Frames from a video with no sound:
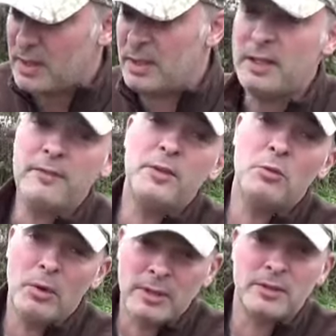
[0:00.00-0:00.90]
if
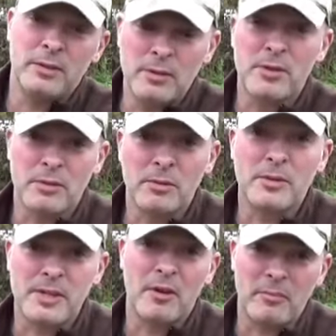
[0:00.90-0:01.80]
you want to use the
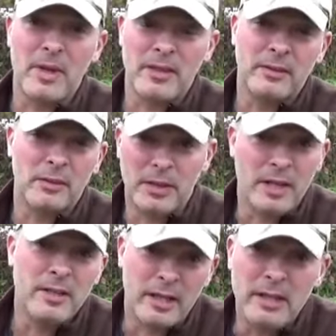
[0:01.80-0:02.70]
Ruth Stout method, or
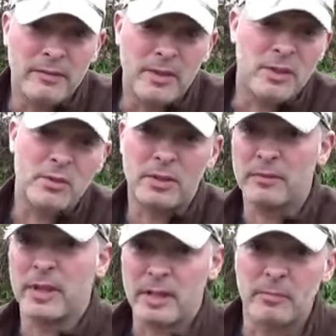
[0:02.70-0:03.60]
any of these sort
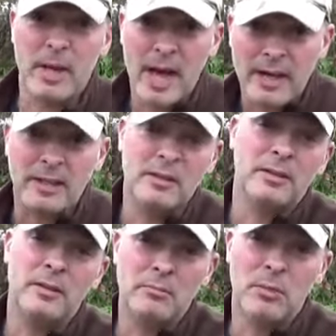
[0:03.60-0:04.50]
of like adding
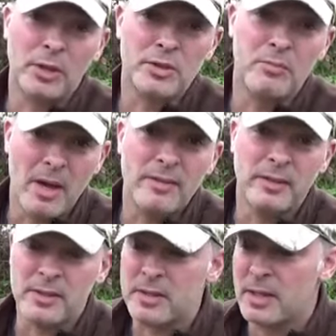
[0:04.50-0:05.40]
mulch
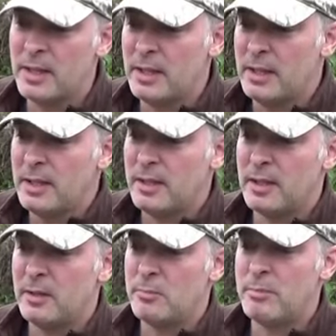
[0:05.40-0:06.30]
methods,
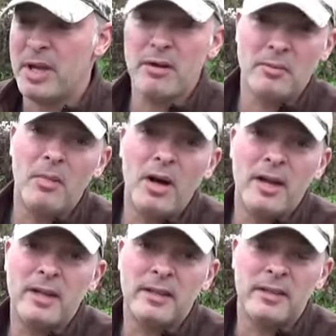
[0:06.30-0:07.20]
bear in
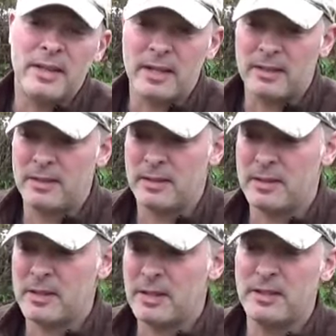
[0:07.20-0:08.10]
mind that
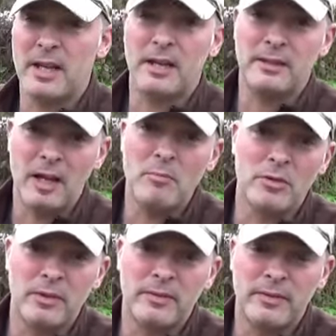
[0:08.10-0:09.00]
it's going to take a
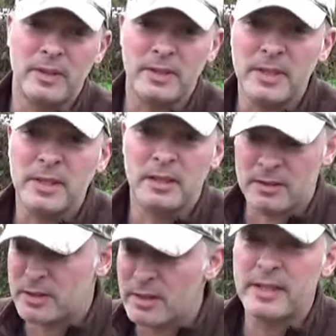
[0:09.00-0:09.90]
number of,
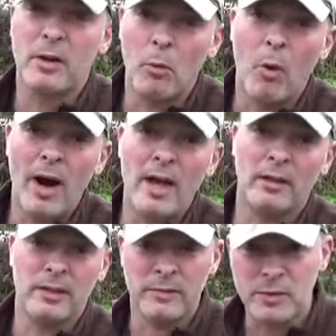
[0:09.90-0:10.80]
it's going to take a
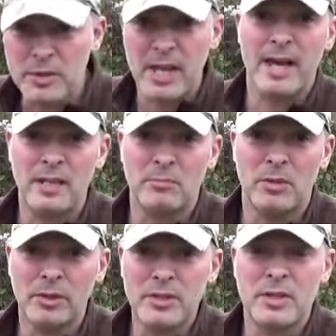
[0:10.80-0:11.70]
while if you're just adding
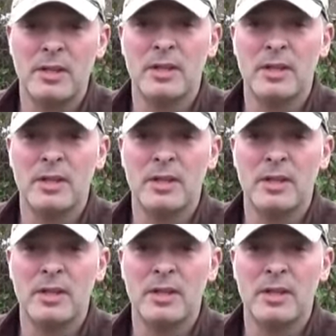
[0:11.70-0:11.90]
mulch